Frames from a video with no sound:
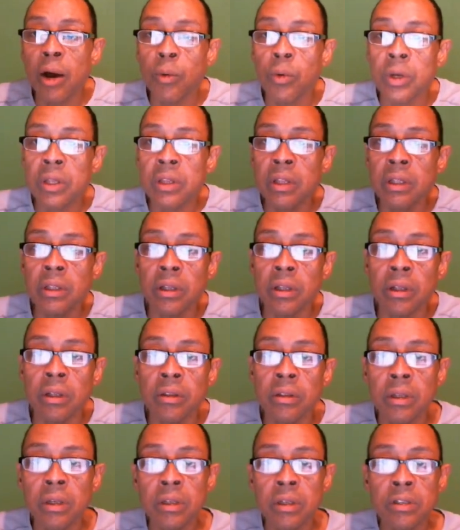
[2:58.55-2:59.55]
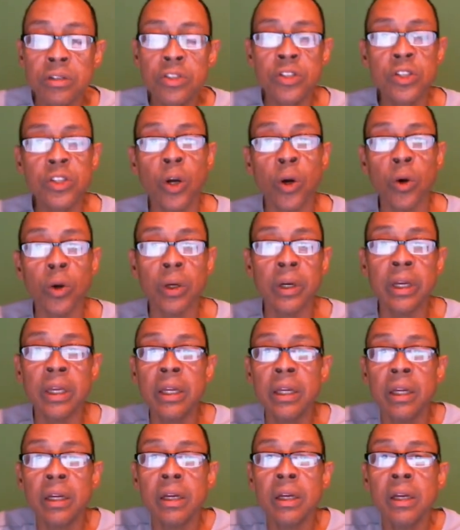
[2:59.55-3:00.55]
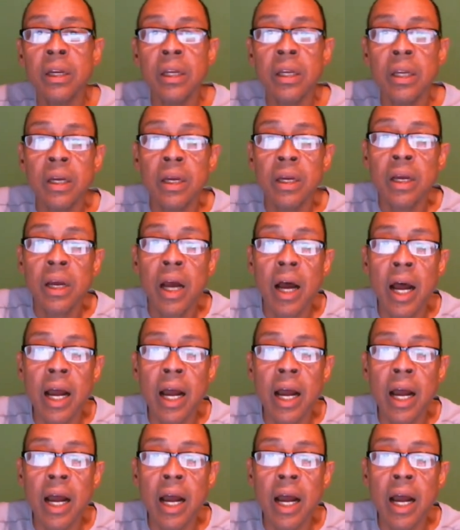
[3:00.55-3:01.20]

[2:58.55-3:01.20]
with a little story. I